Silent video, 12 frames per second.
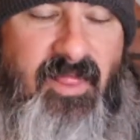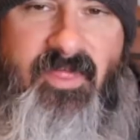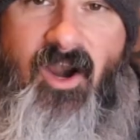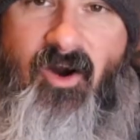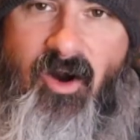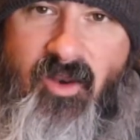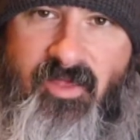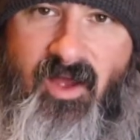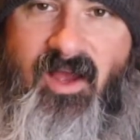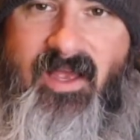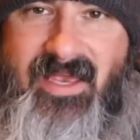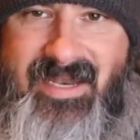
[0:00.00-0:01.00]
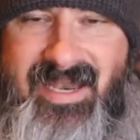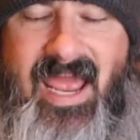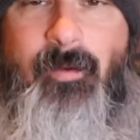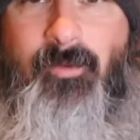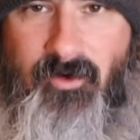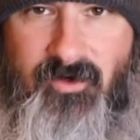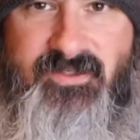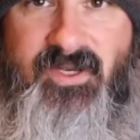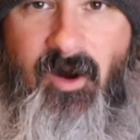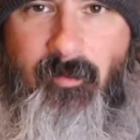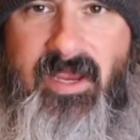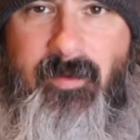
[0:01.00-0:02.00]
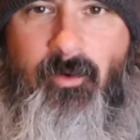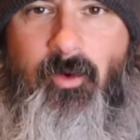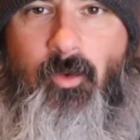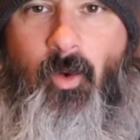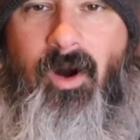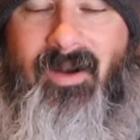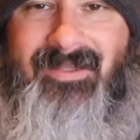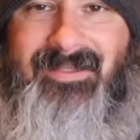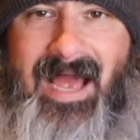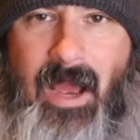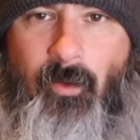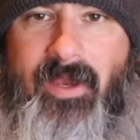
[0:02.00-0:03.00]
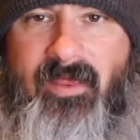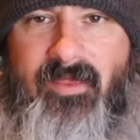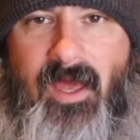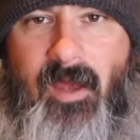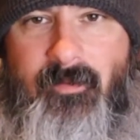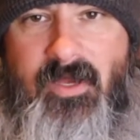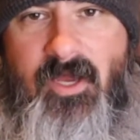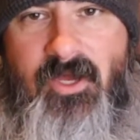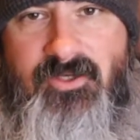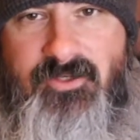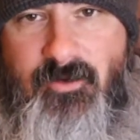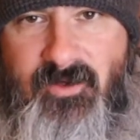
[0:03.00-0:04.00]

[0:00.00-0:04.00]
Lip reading: there are the enablers. There are people who are allowing them to